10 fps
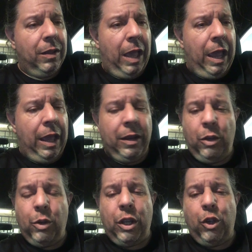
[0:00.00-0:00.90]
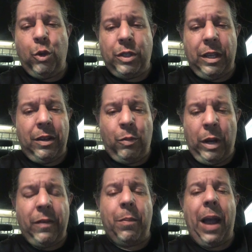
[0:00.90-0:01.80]
and you can use it
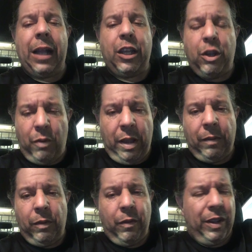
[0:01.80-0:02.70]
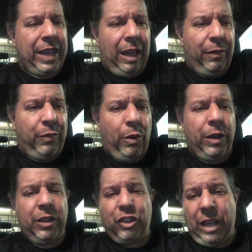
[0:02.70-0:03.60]
whatever market you're in. You're in
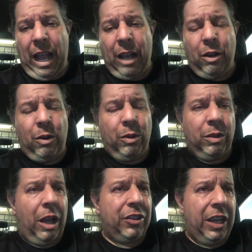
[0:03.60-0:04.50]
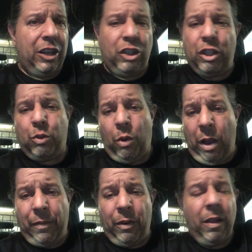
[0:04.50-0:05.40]
California, Chicago, Los Angeles,
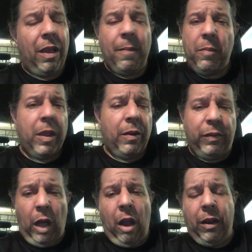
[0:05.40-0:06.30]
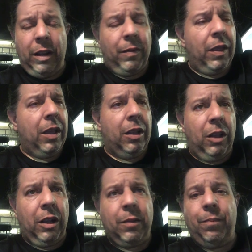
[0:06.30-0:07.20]
wherever, Florida.
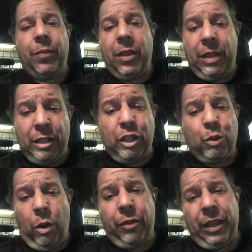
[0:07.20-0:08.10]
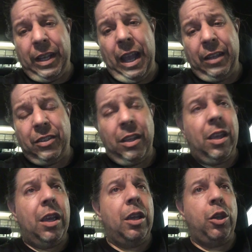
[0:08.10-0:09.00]
Look, this is worth it, guys.
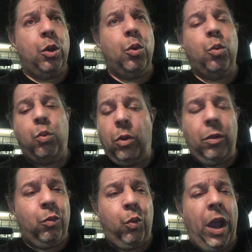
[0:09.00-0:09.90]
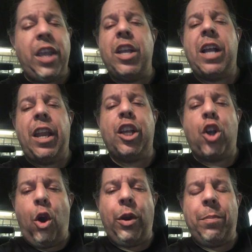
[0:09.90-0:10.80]
You where you gonna
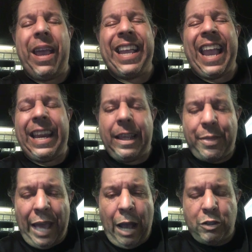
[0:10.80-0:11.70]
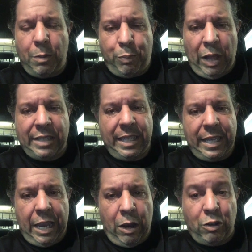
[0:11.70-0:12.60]
go to make eighty thousand plus a
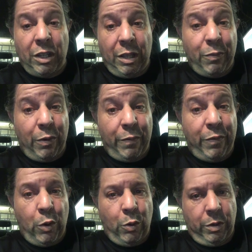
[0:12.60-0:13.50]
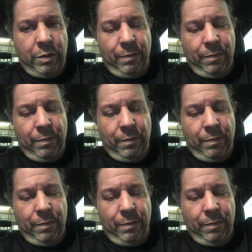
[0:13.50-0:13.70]
year delivering food,